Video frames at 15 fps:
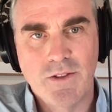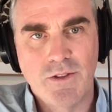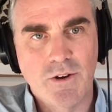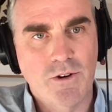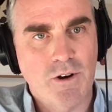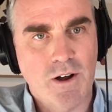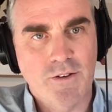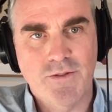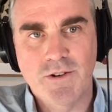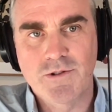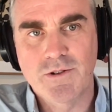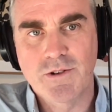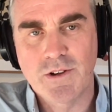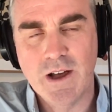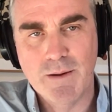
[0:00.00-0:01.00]
The cross
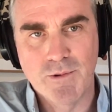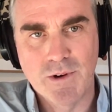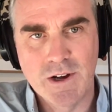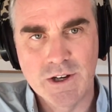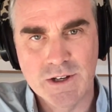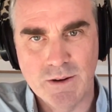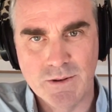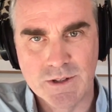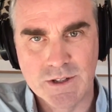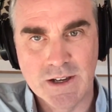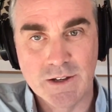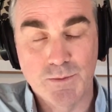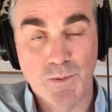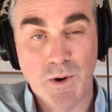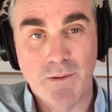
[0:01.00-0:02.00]
functional collaboration, I would say,
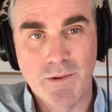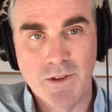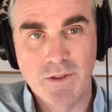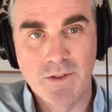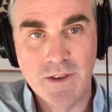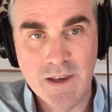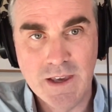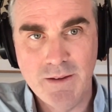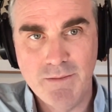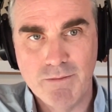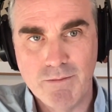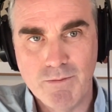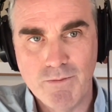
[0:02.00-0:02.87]
is probably the